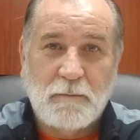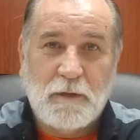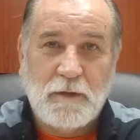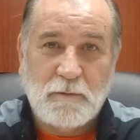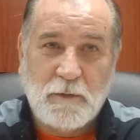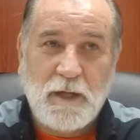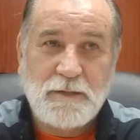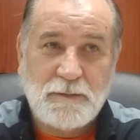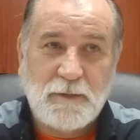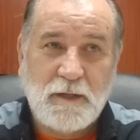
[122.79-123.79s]
because we've got
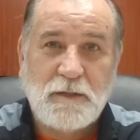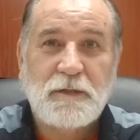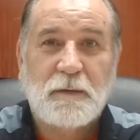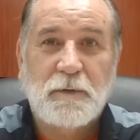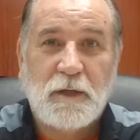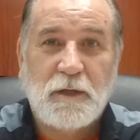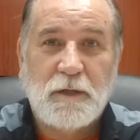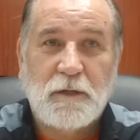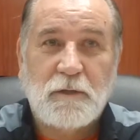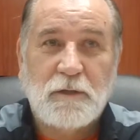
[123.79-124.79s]
some kids coming in
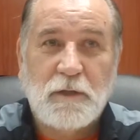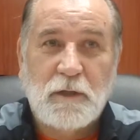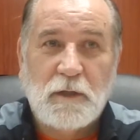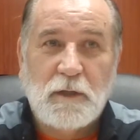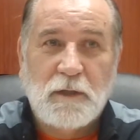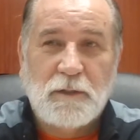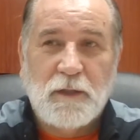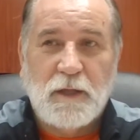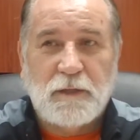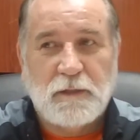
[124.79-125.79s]
here
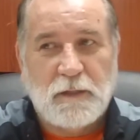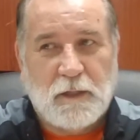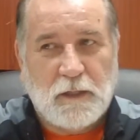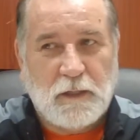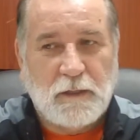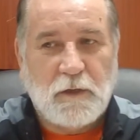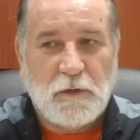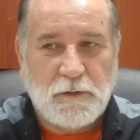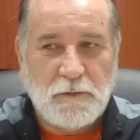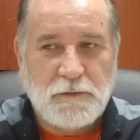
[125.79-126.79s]
that are
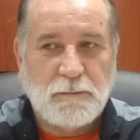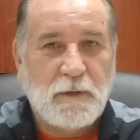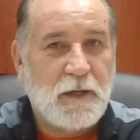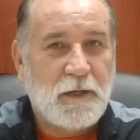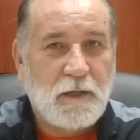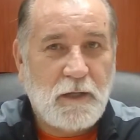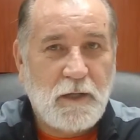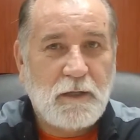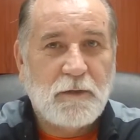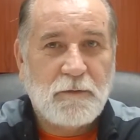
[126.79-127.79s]
used to playing a
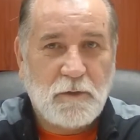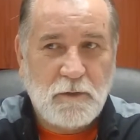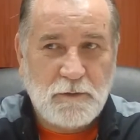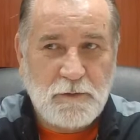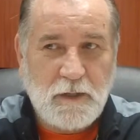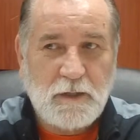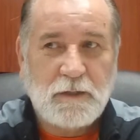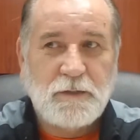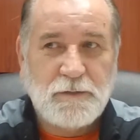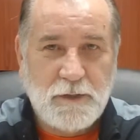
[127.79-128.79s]
lot, and they're going to try to
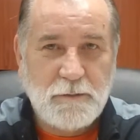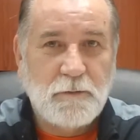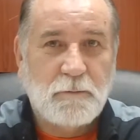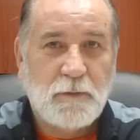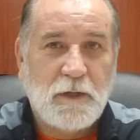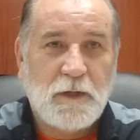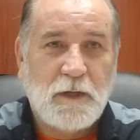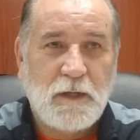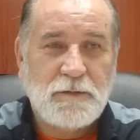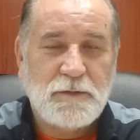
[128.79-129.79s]
continue to play a
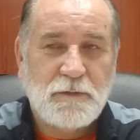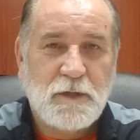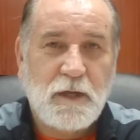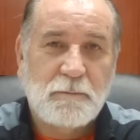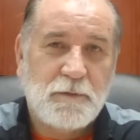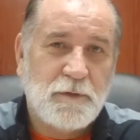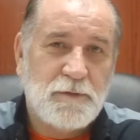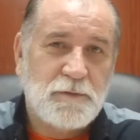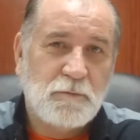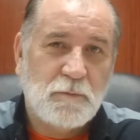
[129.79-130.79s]
lot. So the
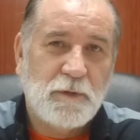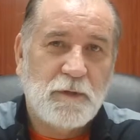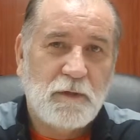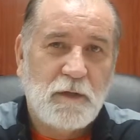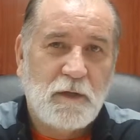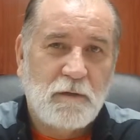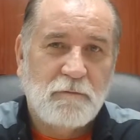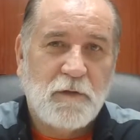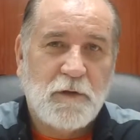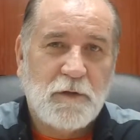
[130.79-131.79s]
competition will be
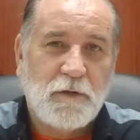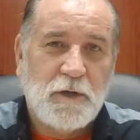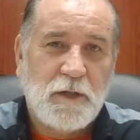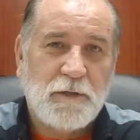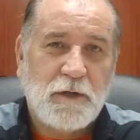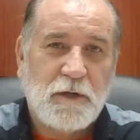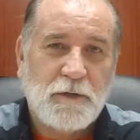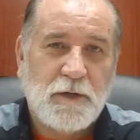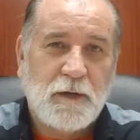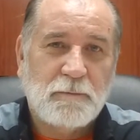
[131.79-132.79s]
very good. I think our
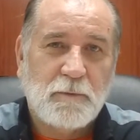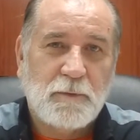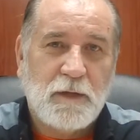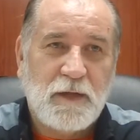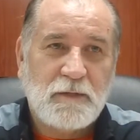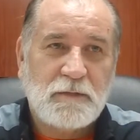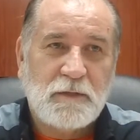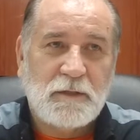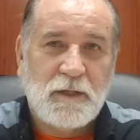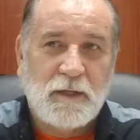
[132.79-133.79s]
depth will be excellent.